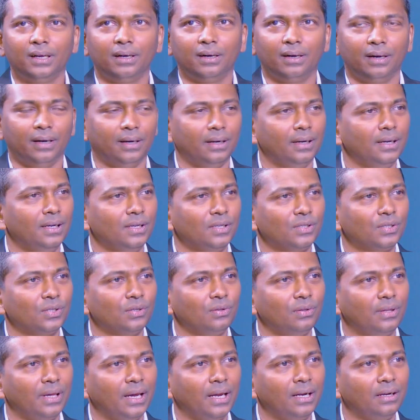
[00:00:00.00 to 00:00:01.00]
Right? So
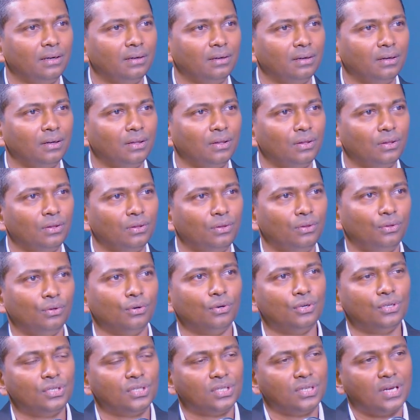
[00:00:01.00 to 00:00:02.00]
then
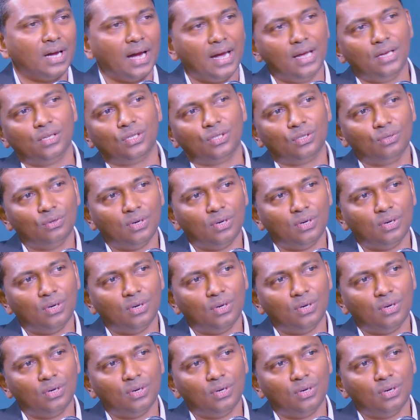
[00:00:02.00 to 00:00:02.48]
those guys